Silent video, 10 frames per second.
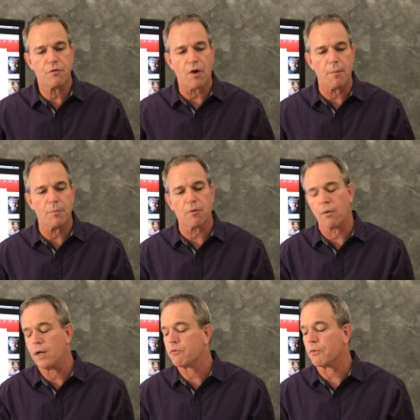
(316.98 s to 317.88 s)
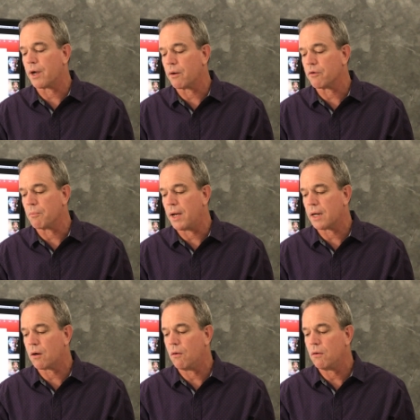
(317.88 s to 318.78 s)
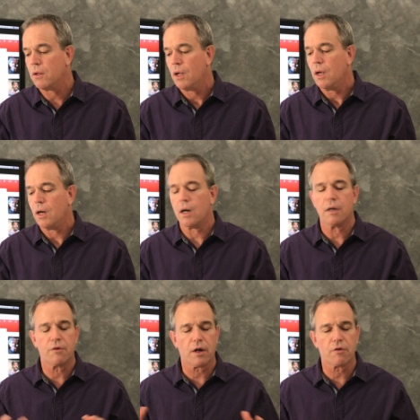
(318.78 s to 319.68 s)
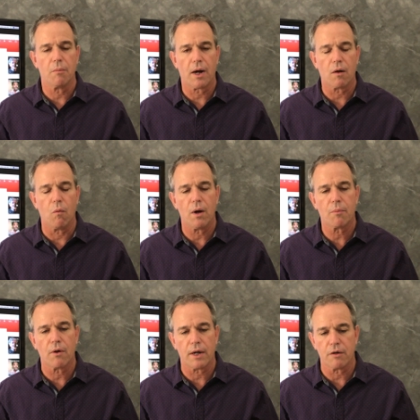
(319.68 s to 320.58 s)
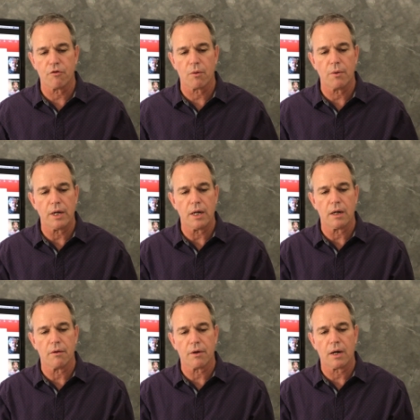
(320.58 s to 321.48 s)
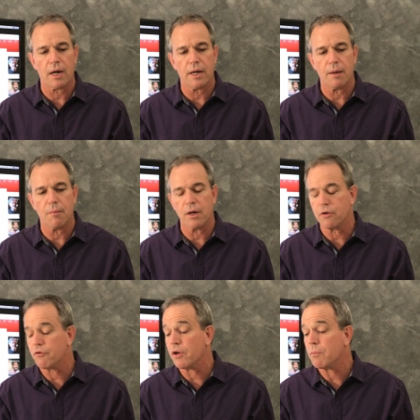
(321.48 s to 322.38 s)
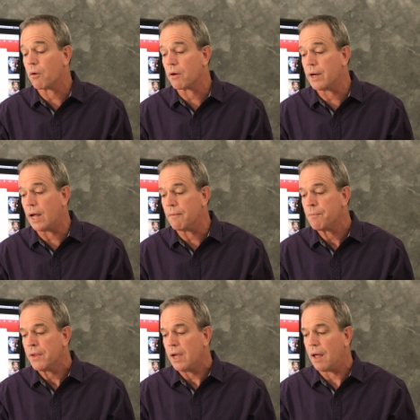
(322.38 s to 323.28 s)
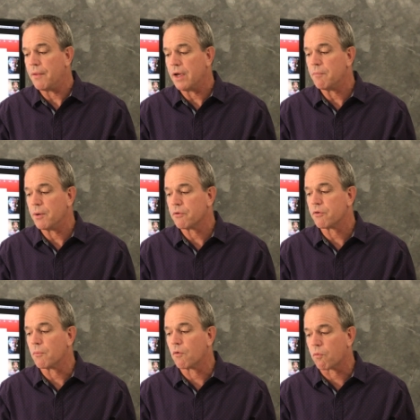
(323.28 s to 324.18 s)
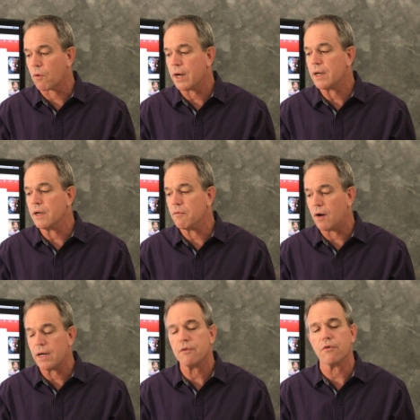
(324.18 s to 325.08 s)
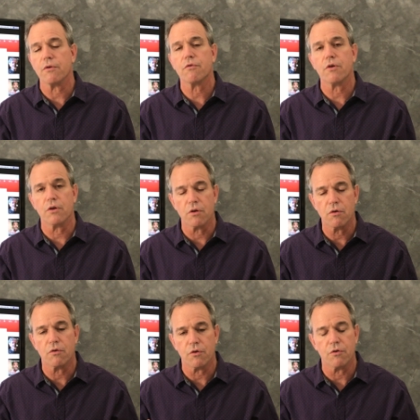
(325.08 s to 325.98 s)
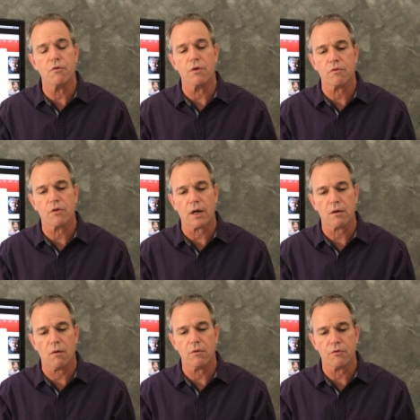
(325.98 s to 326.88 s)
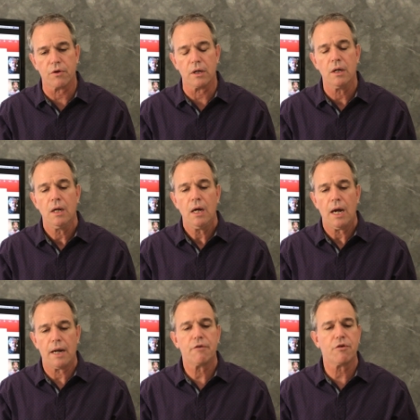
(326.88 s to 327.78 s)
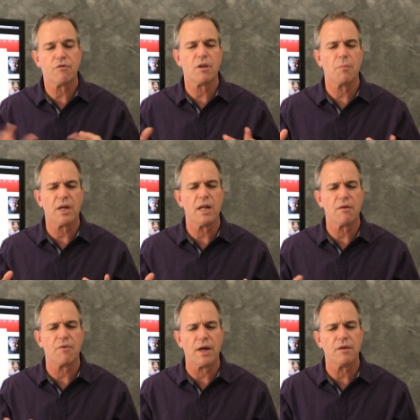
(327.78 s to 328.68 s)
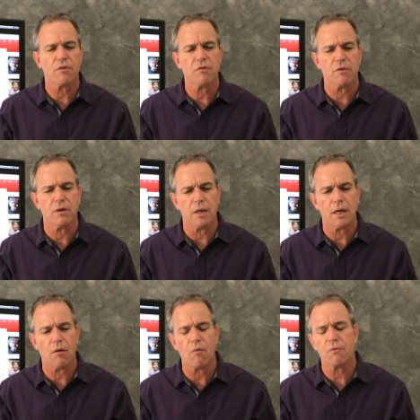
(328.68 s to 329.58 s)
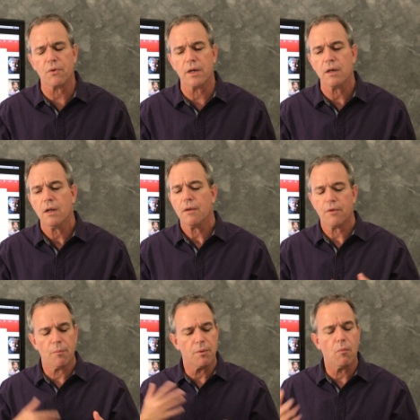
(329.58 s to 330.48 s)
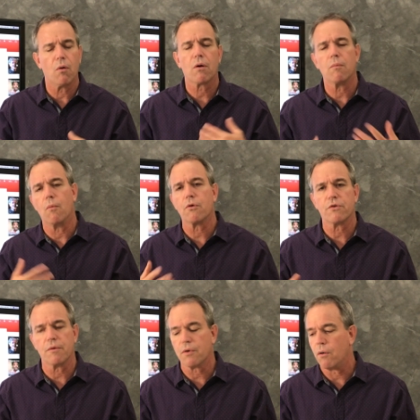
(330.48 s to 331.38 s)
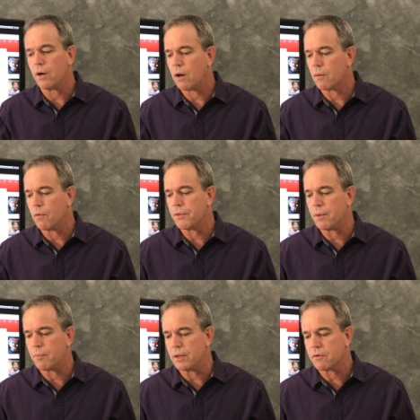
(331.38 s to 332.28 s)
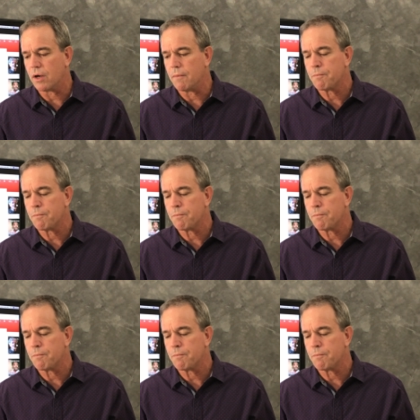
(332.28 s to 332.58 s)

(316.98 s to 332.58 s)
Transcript: Tommy Perez with Harris Medical, Dr. Michael Weber out of Germany, and another guy named Eugene Barnett. And they have built some great devices to do this technology. And it's just at the beginning phases, and hopefully there'll be more stuff going on with it. But